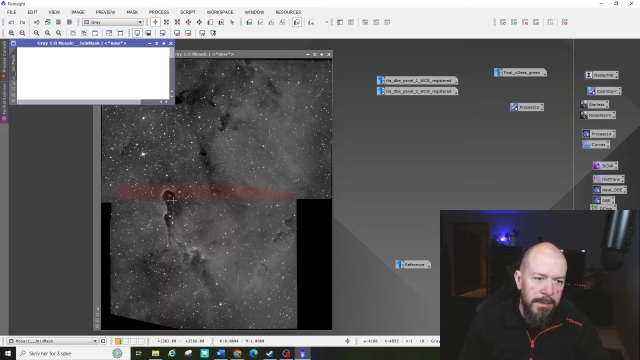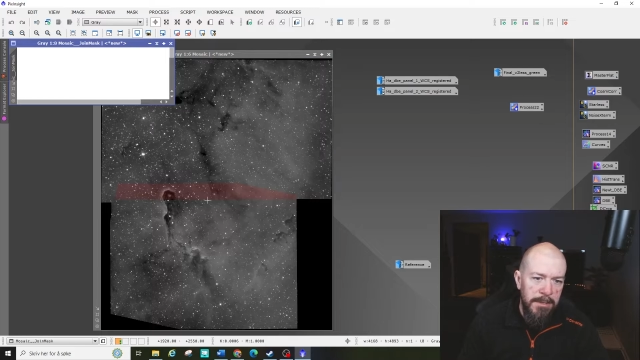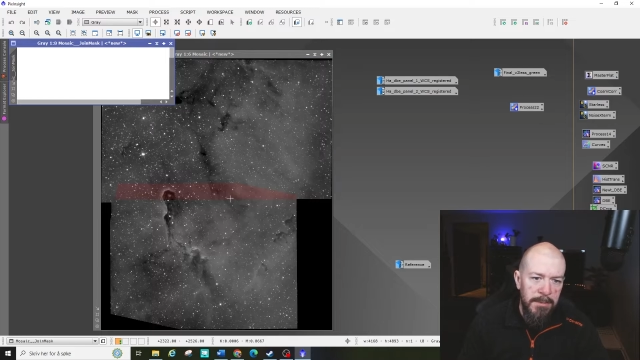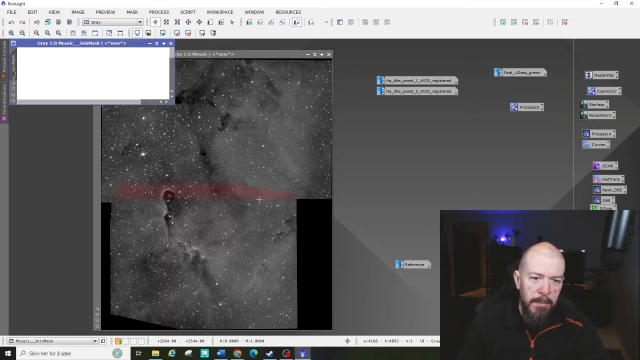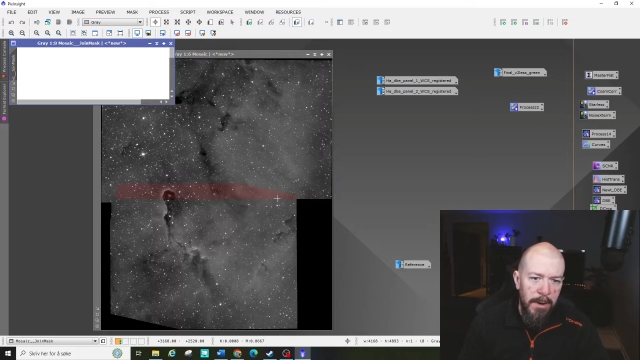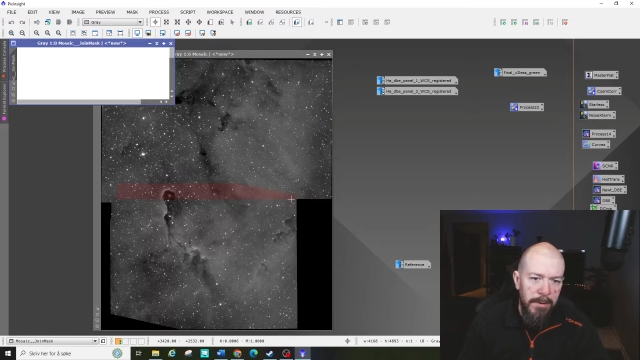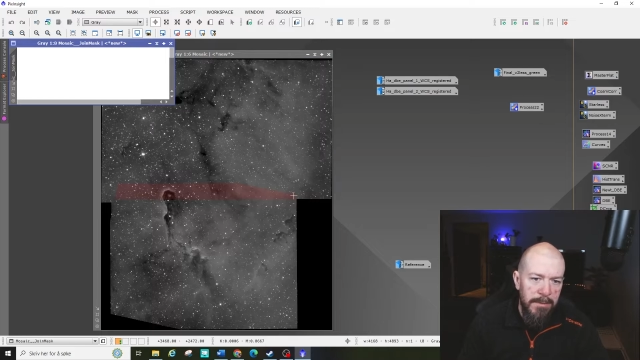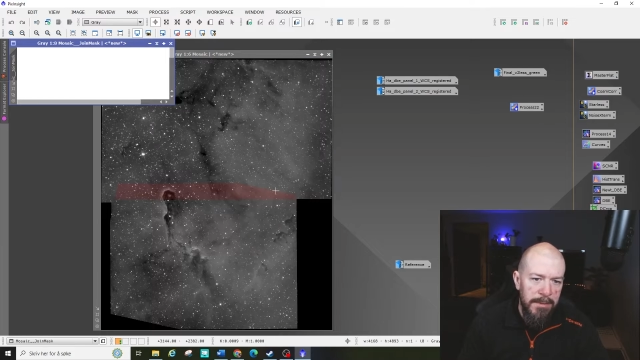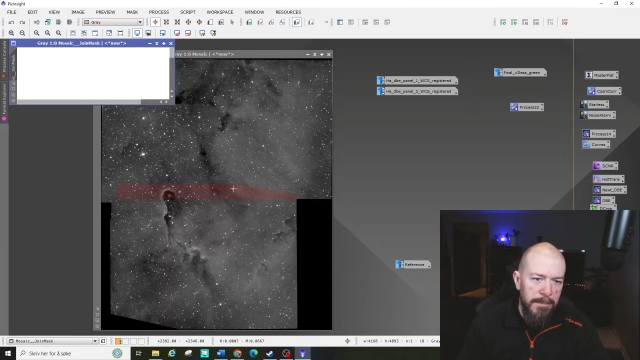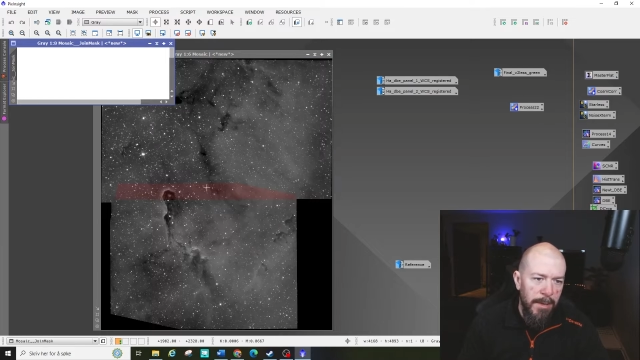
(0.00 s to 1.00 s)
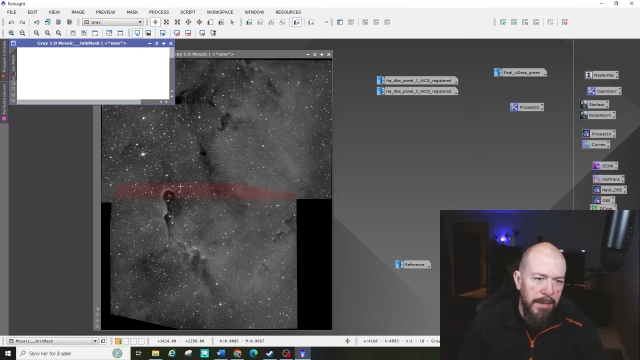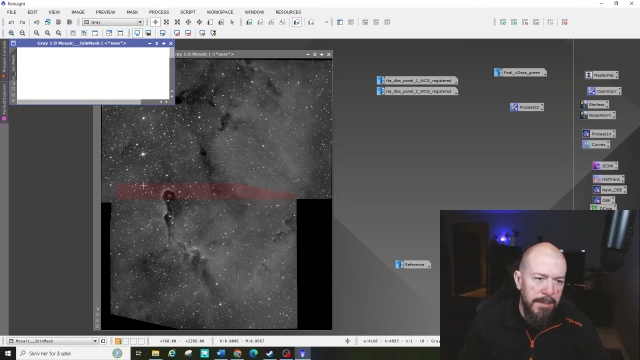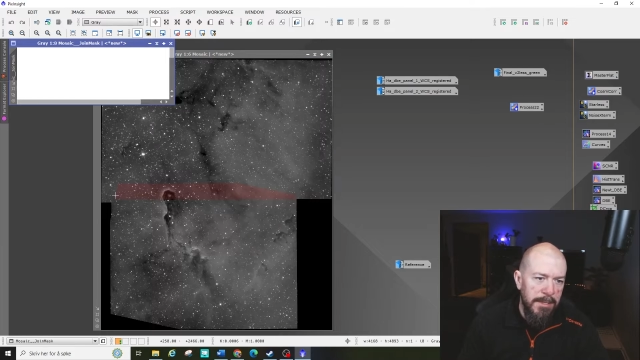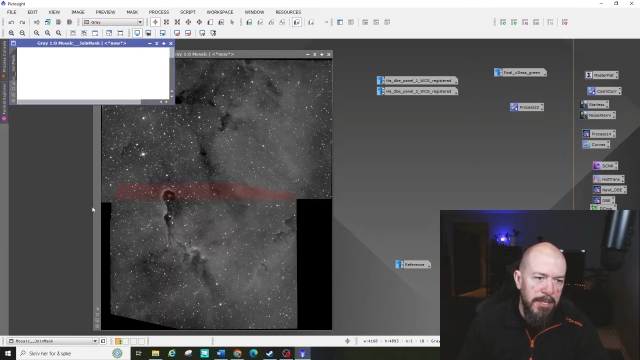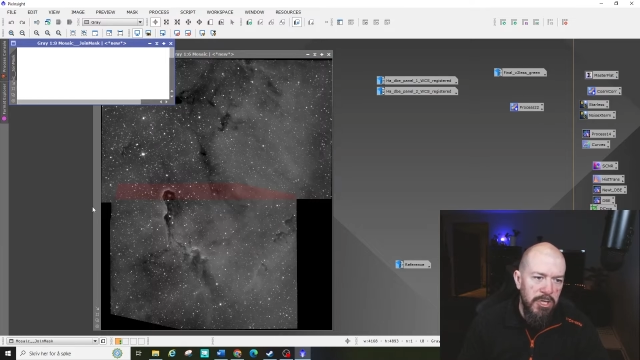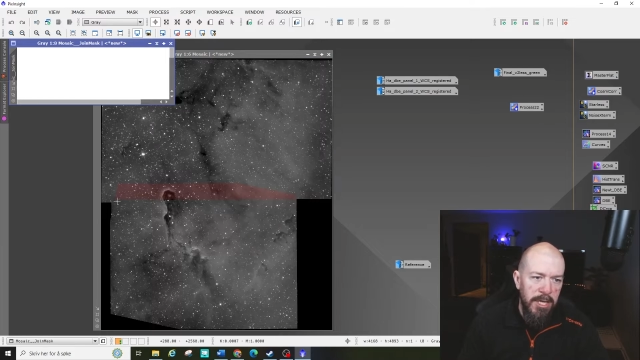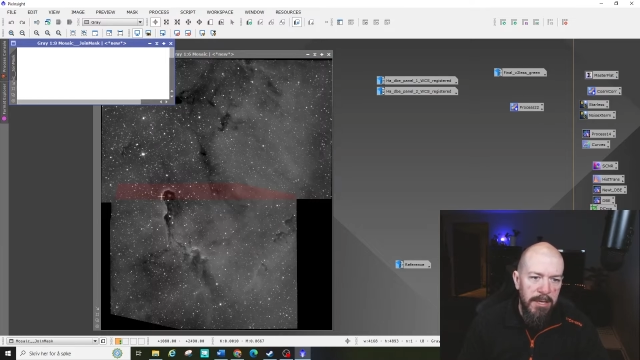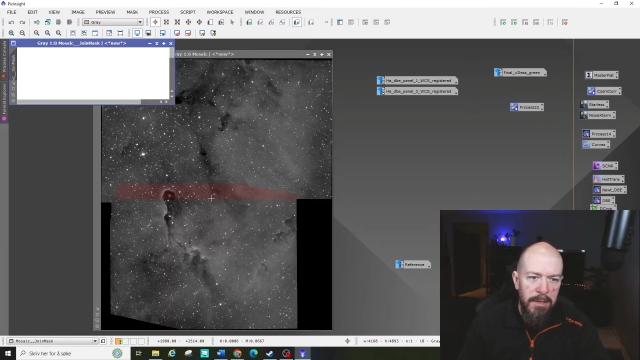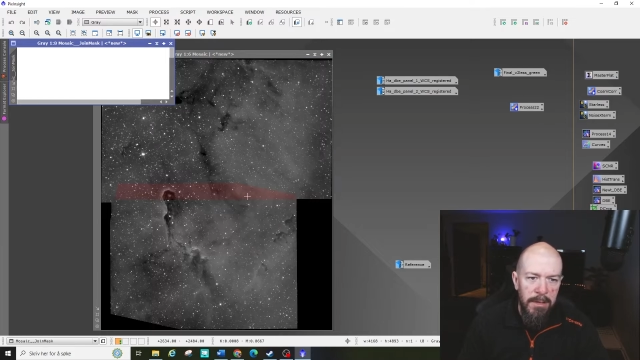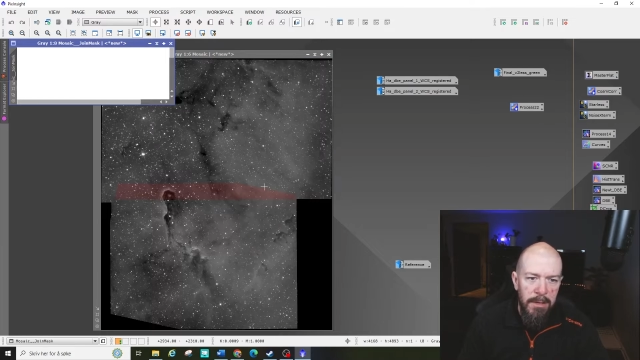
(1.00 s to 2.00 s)
This is where it's been
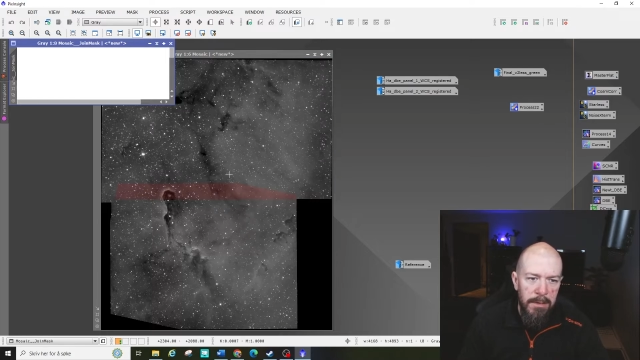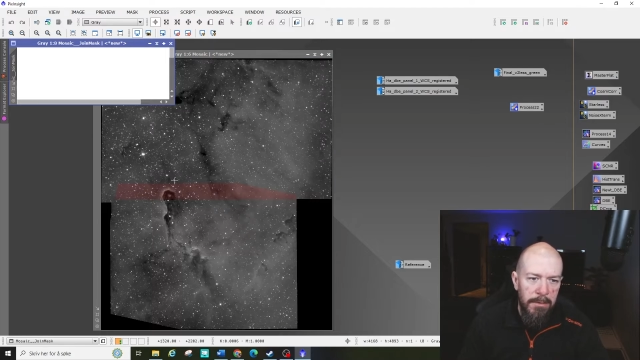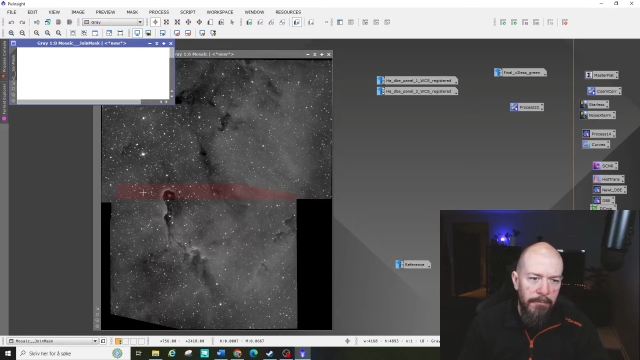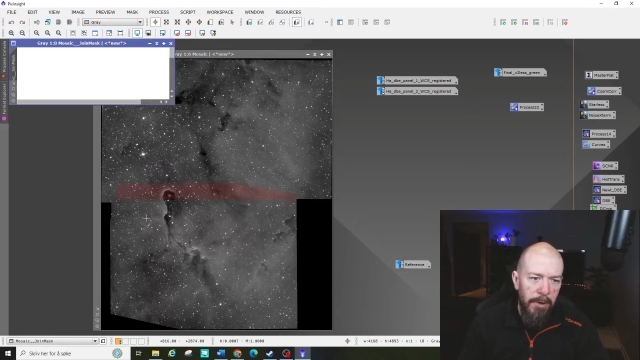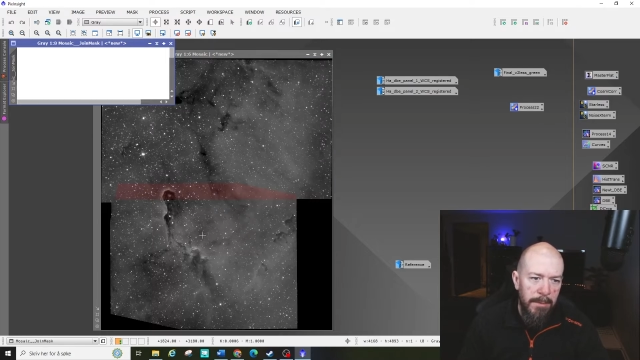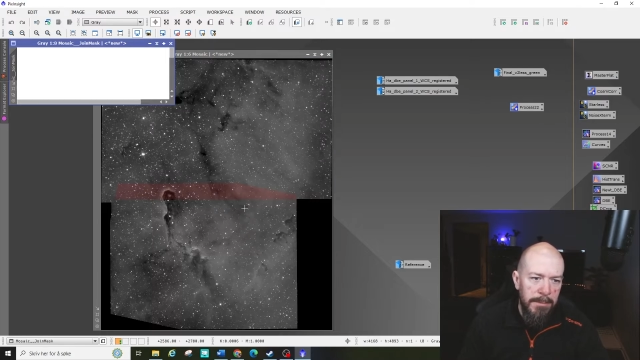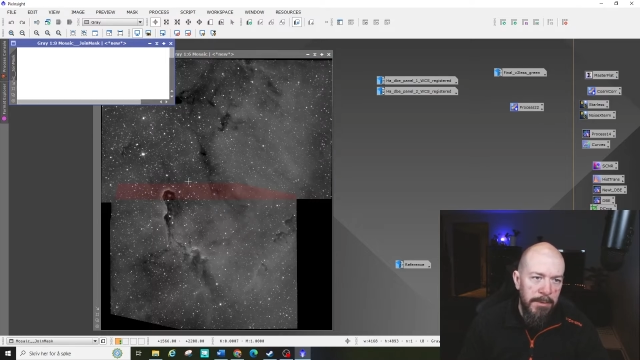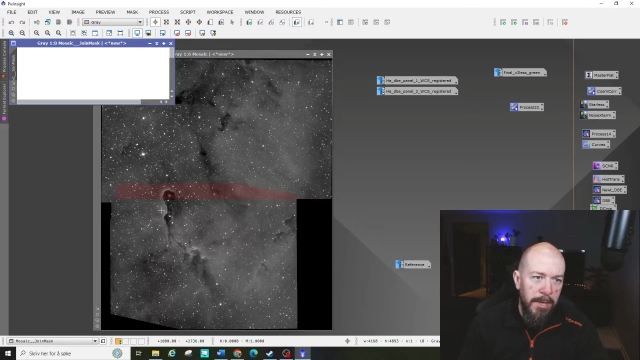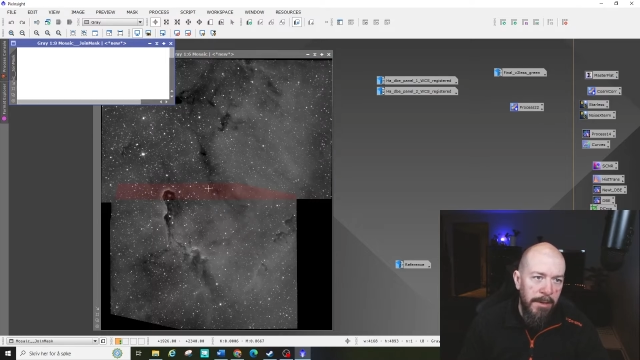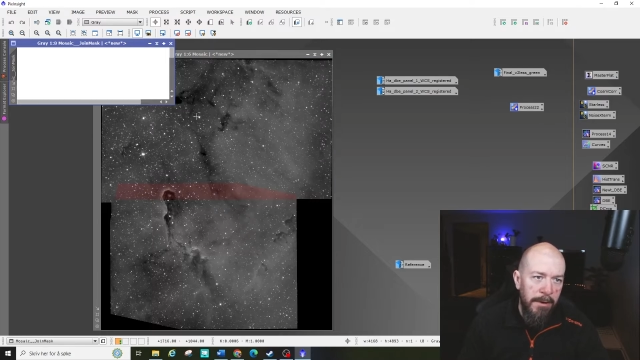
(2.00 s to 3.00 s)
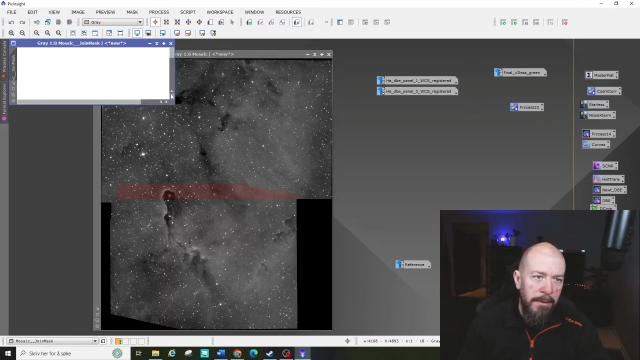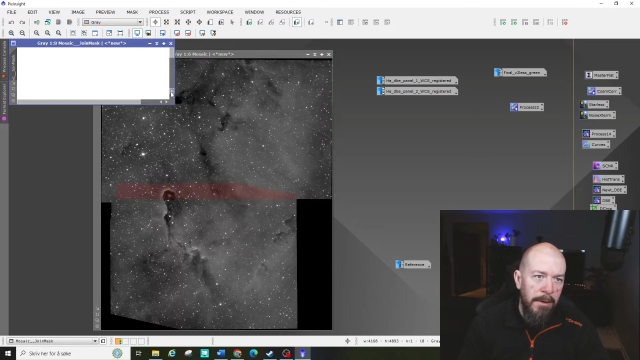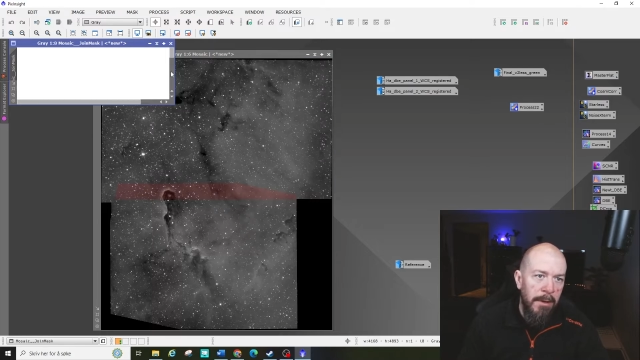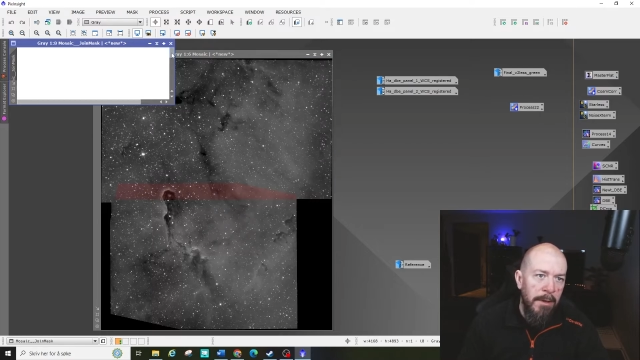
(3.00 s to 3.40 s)
stitching the frames together.